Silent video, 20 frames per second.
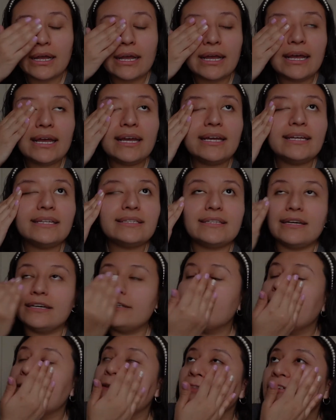And
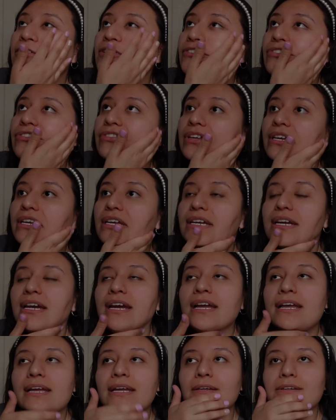another thing
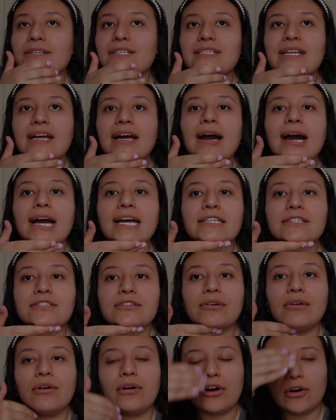is that I
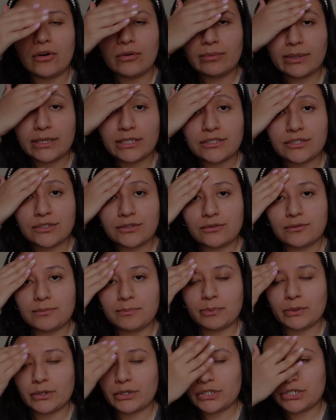don't always use
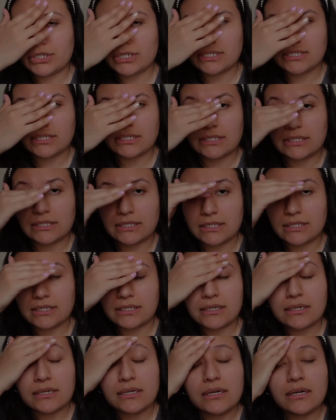brushes
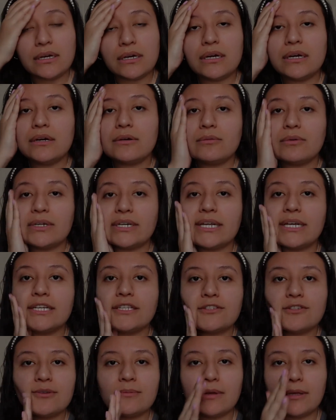when I
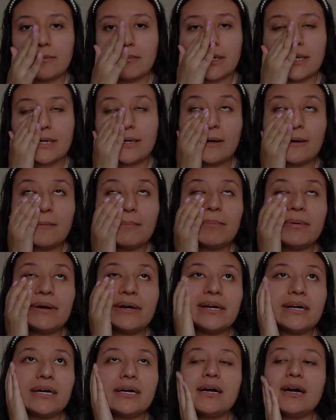do my makeup.
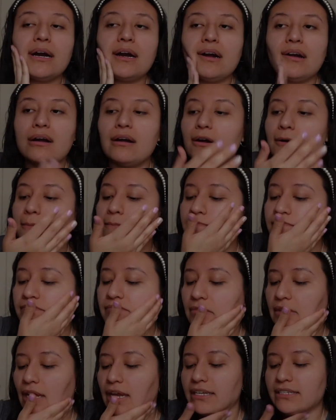I
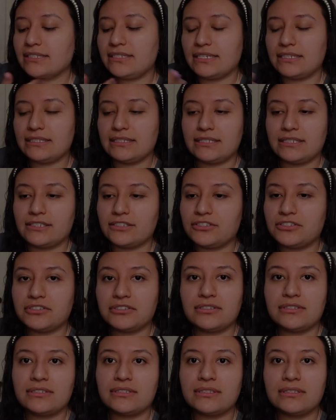tend to just